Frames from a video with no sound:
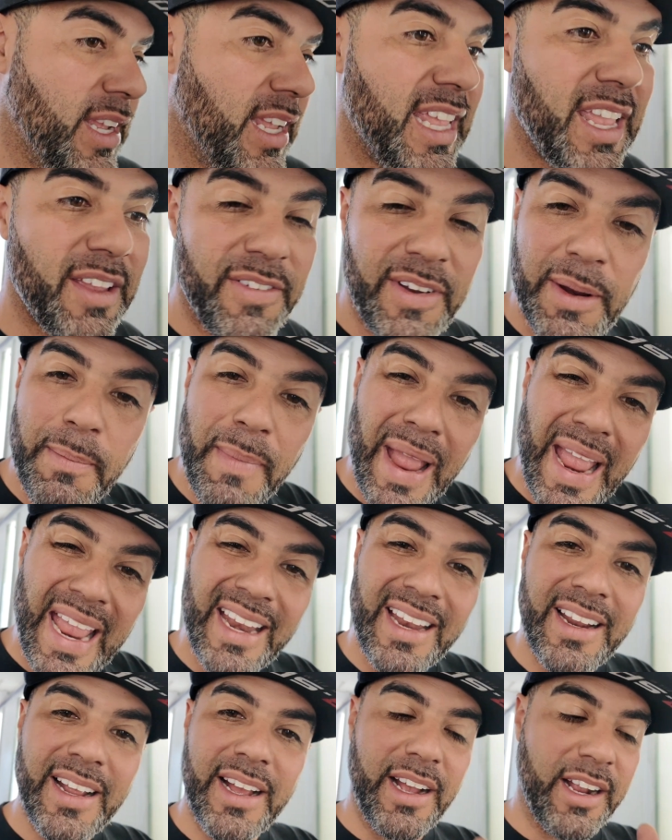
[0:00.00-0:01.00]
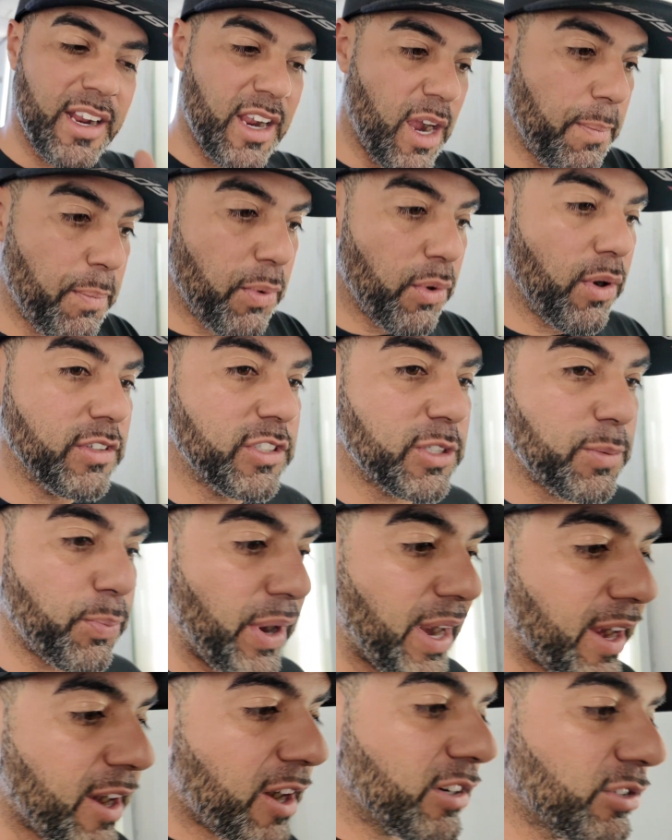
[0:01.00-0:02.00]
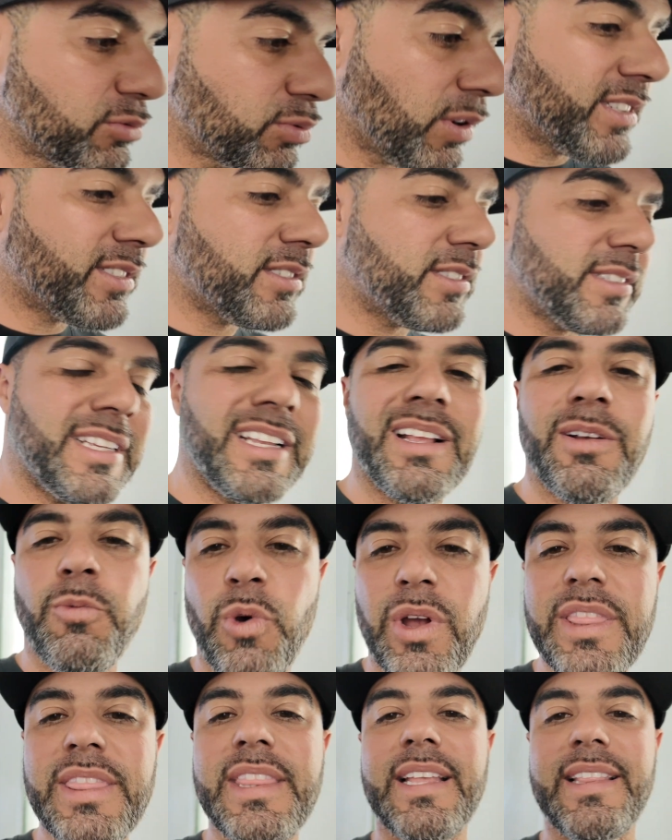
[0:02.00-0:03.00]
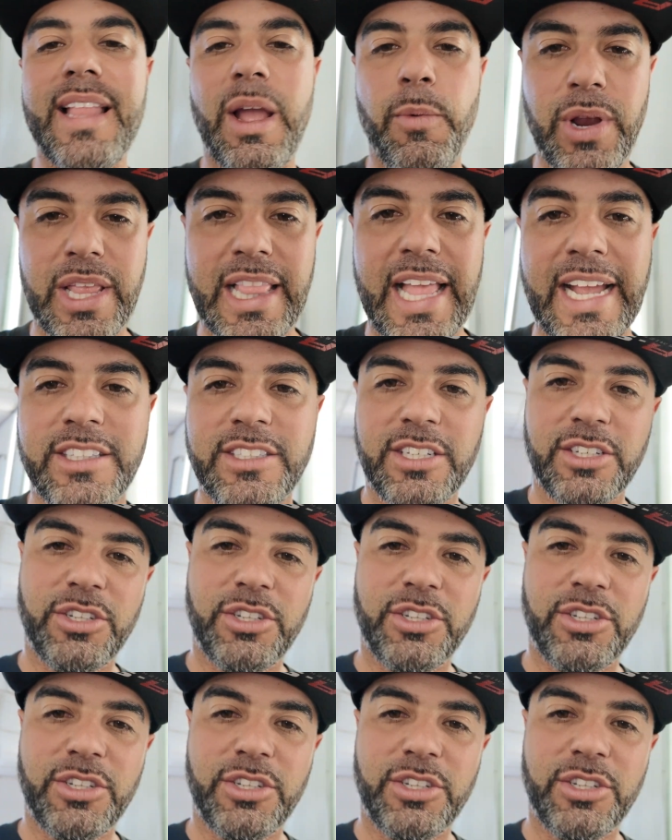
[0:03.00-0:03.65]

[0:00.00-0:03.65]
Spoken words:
he even made a couple of spray cards. What's one thing that we like to